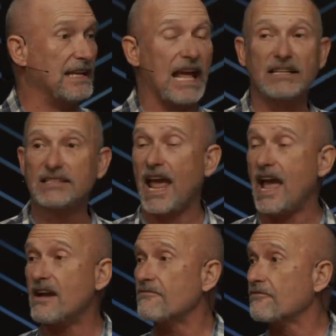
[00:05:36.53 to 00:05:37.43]
And as
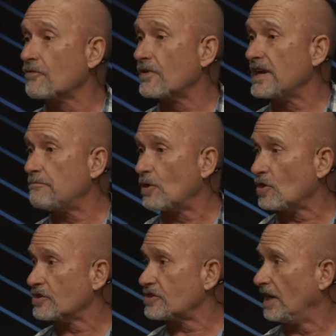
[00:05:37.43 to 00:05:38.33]
every
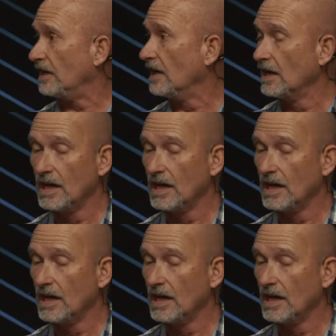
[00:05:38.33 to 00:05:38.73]
person